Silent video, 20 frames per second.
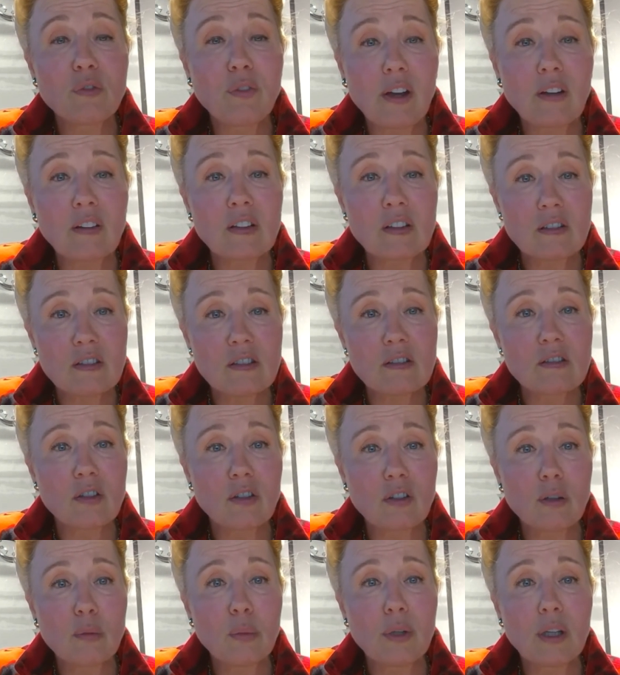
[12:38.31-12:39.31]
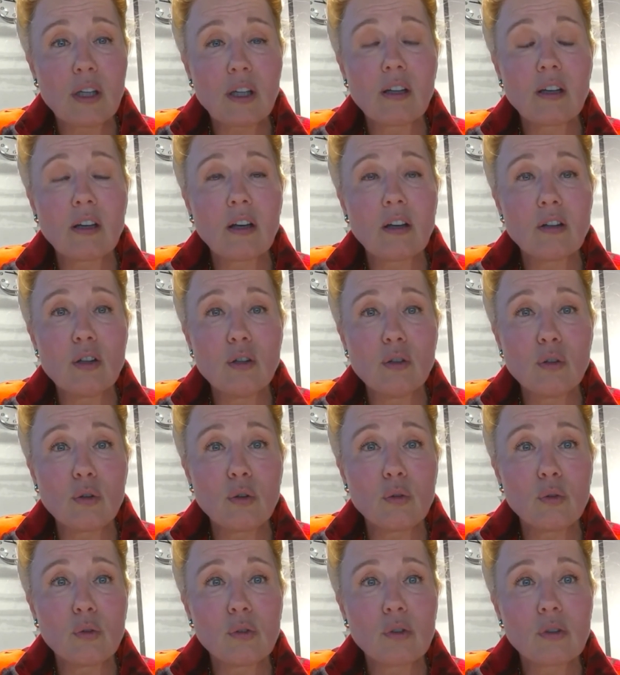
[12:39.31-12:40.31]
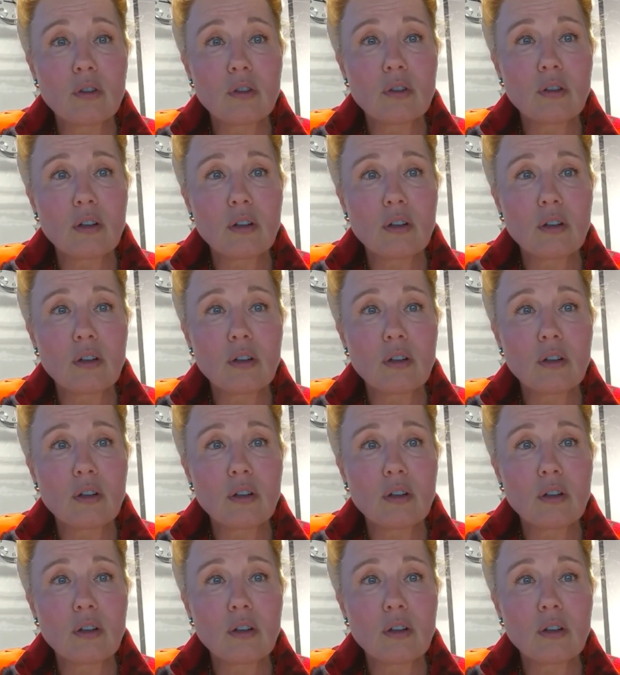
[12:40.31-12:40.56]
finance is going to be a new,